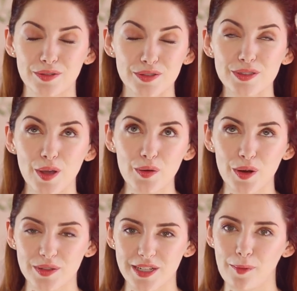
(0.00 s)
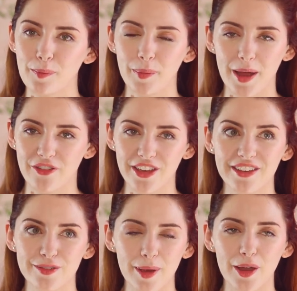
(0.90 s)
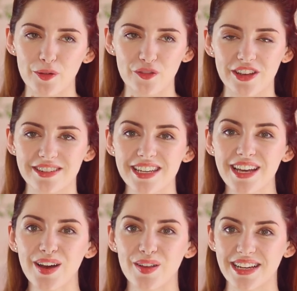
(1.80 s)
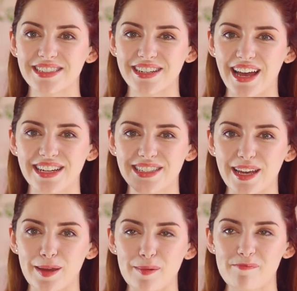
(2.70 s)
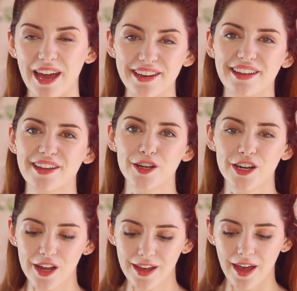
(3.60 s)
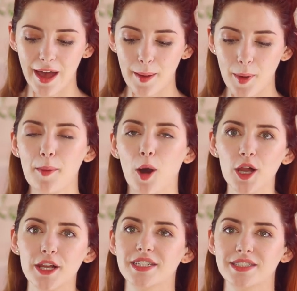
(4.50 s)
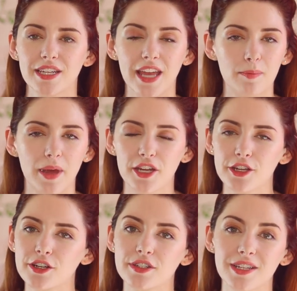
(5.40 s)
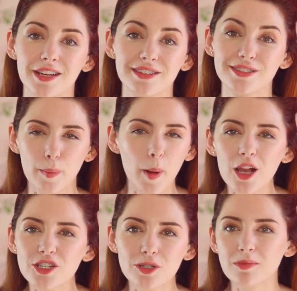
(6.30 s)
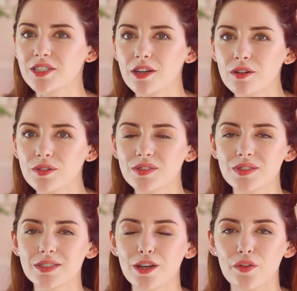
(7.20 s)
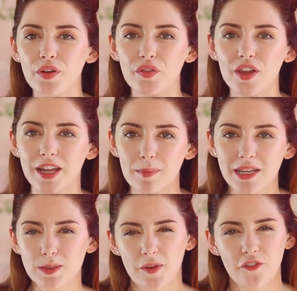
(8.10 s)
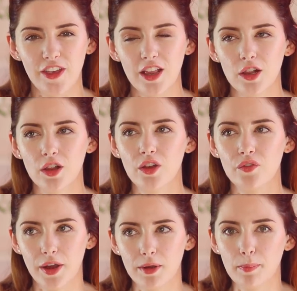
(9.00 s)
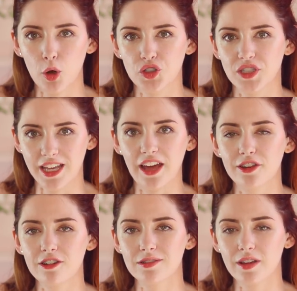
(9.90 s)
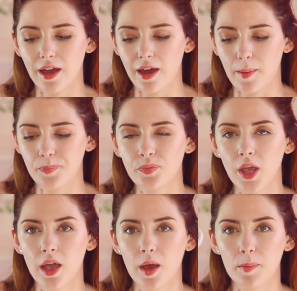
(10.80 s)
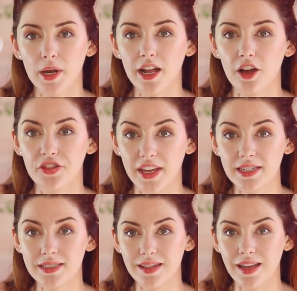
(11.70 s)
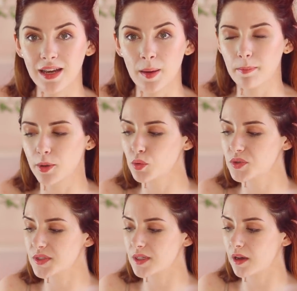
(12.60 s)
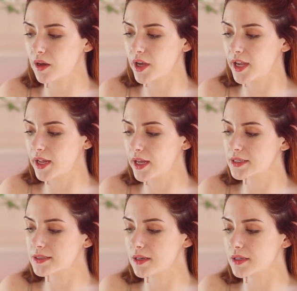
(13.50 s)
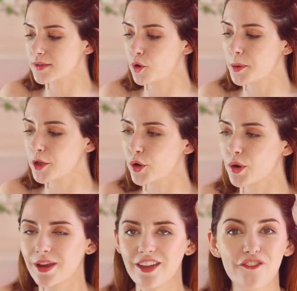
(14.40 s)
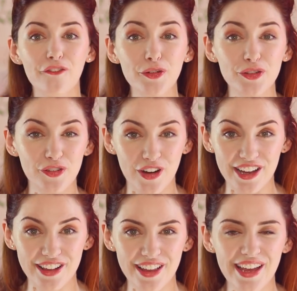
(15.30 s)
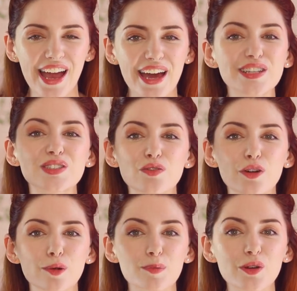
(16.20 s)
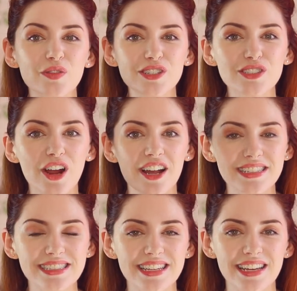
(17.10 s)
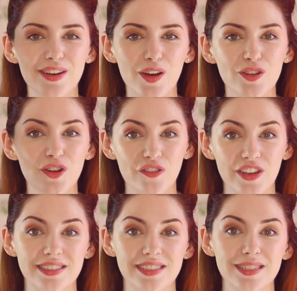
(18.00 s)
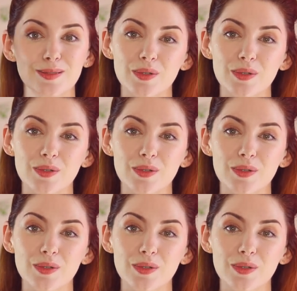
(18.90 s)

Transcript: so grossed out by feet, even my own feet, unless I'd had a pedicure. I'm all into getting pedicures and wearing polish on my toes and stuff. I feel like it makes me feel very put together. But I got this in Boots. It is a Soap and Glory foot file, and it's for removing dry skin on your feetsies,